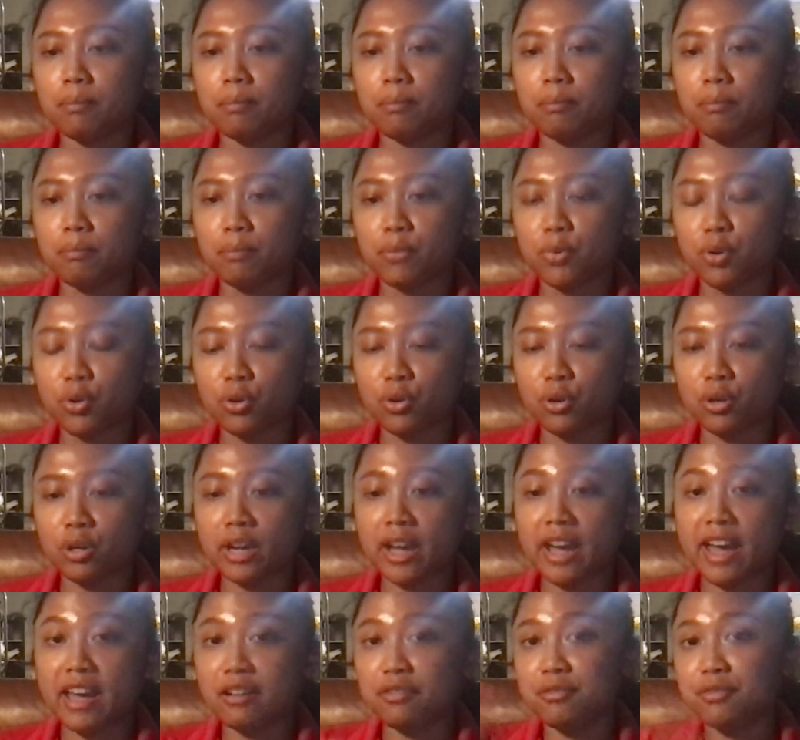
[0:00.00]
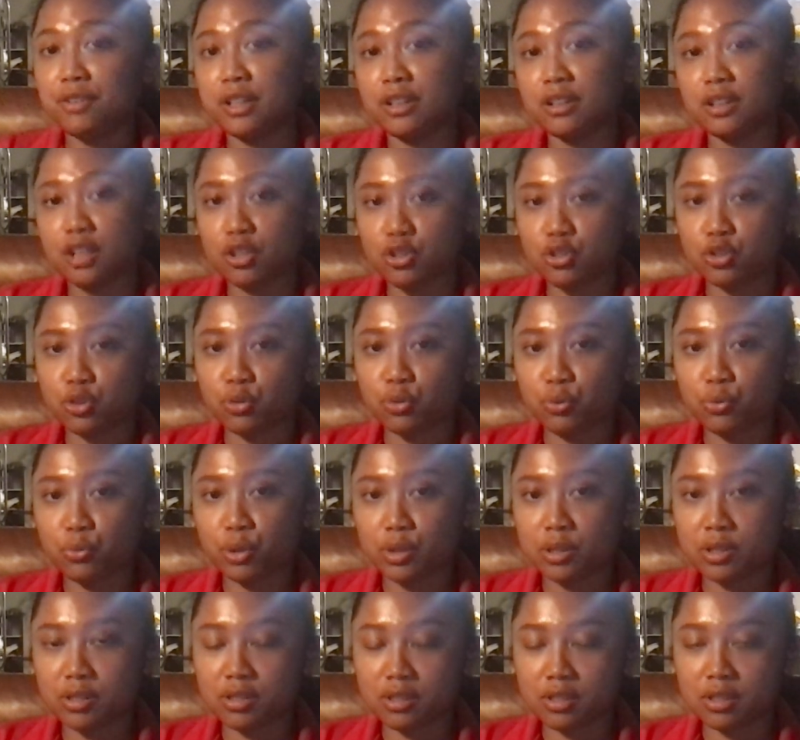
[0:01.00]
more advantage
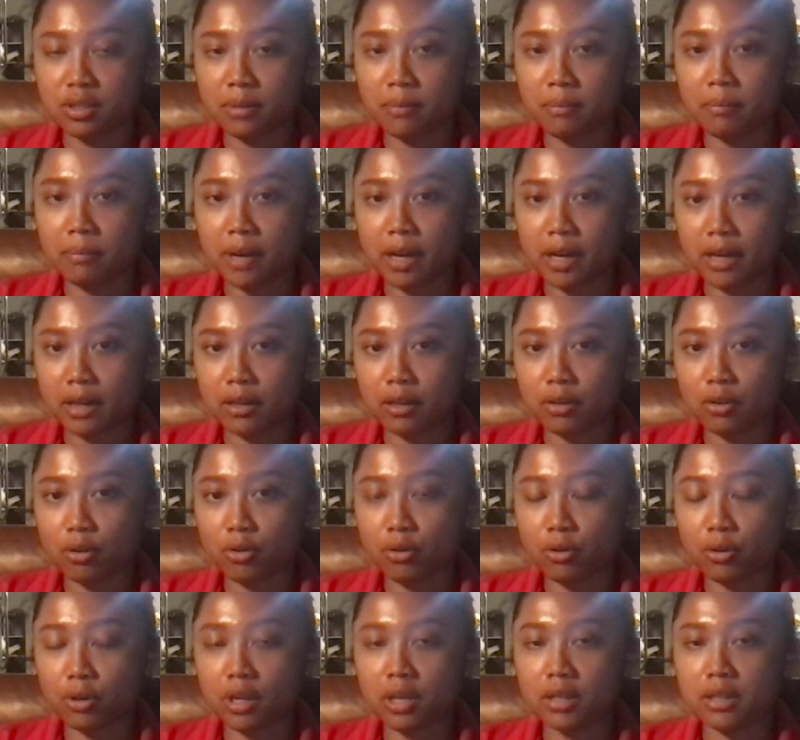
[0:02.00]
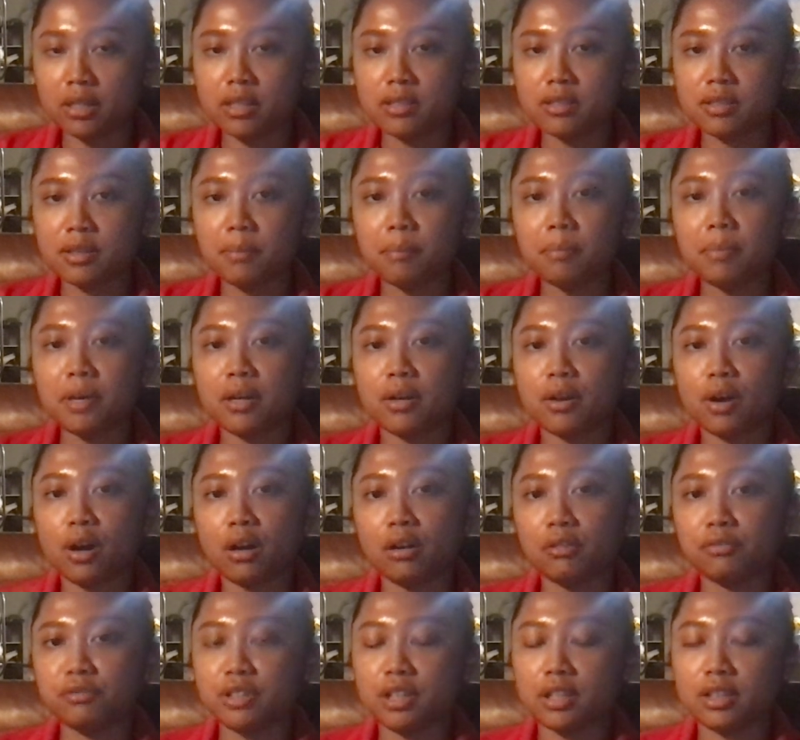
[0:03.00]
towards the microorganism, but
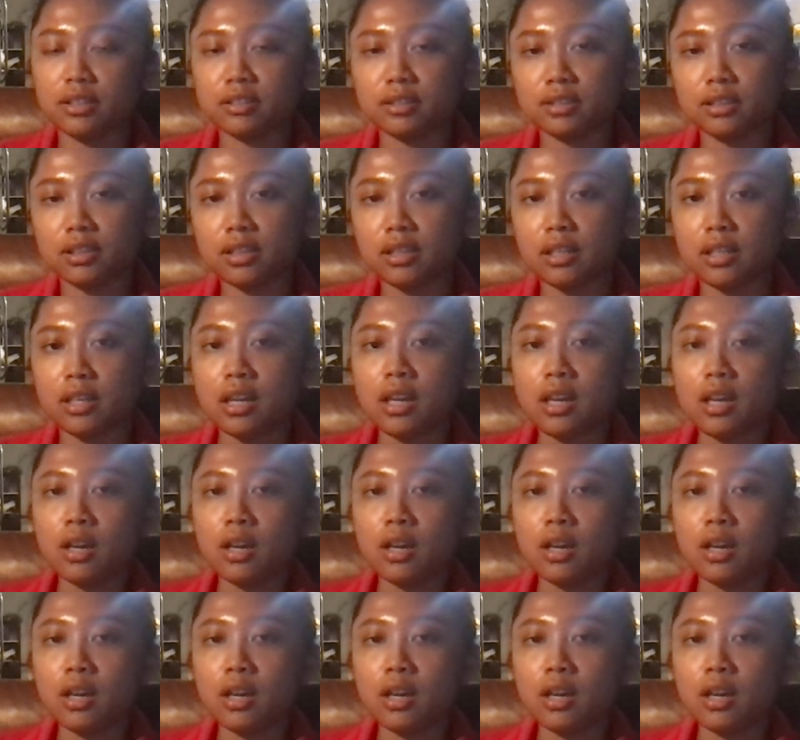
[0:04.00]
obviously